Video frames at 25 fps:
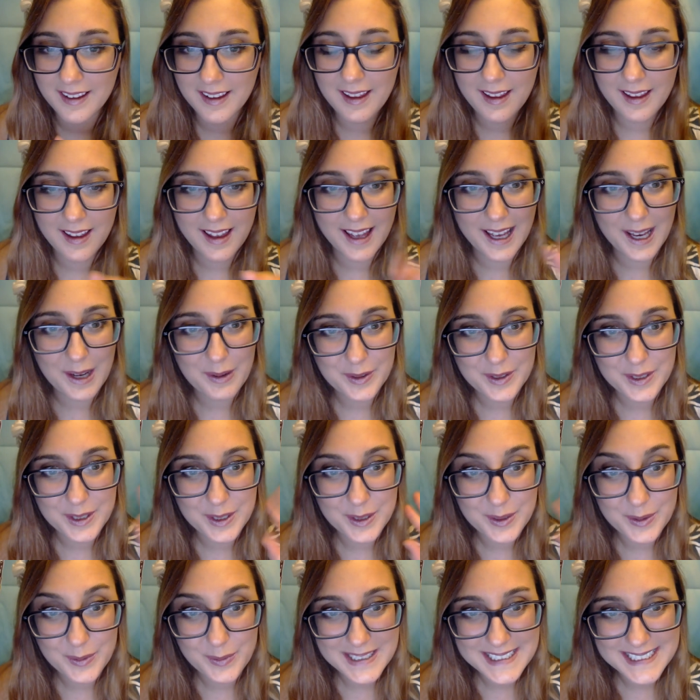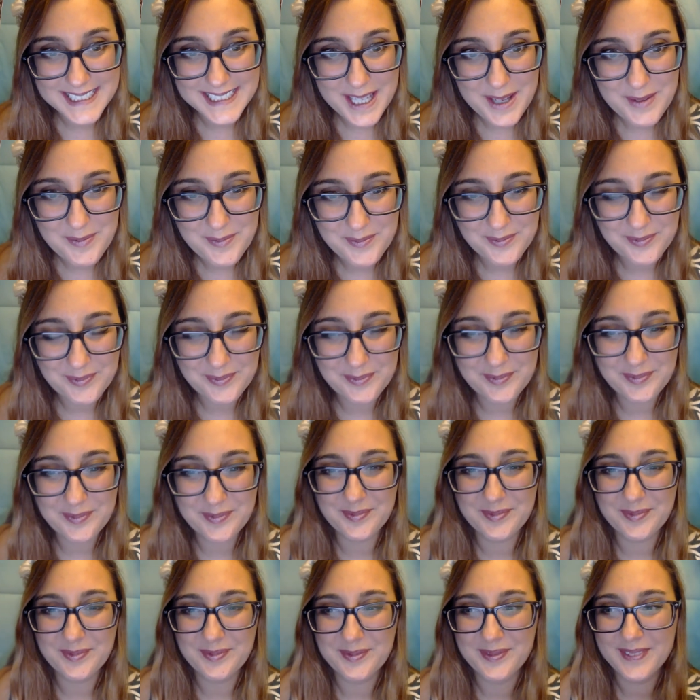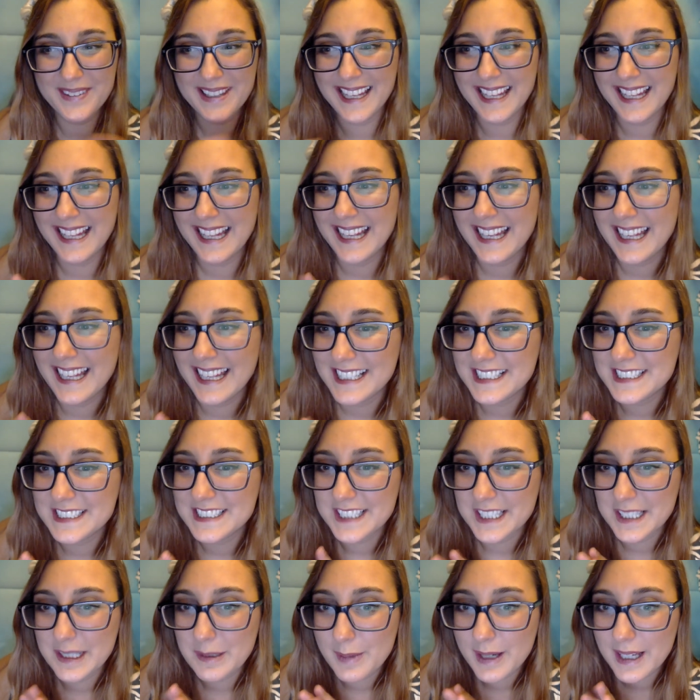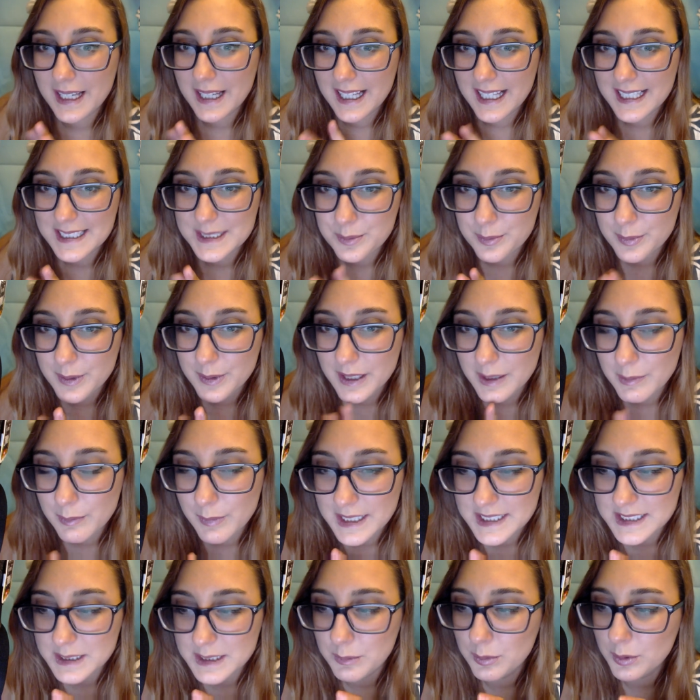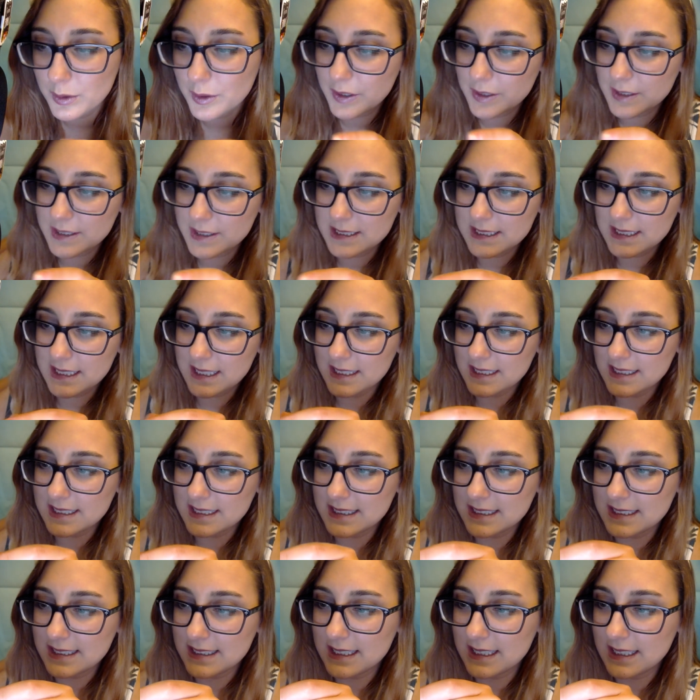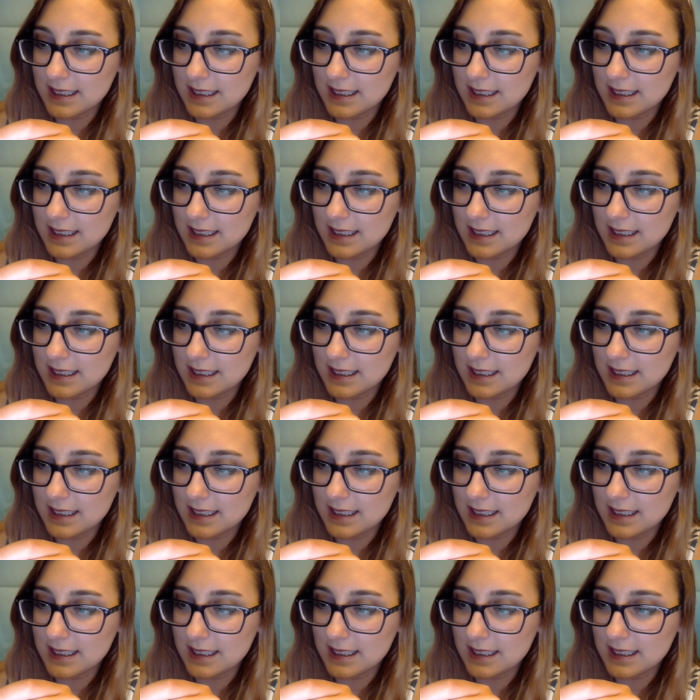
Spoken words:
How are you? What's up? Jahima has been my supporter since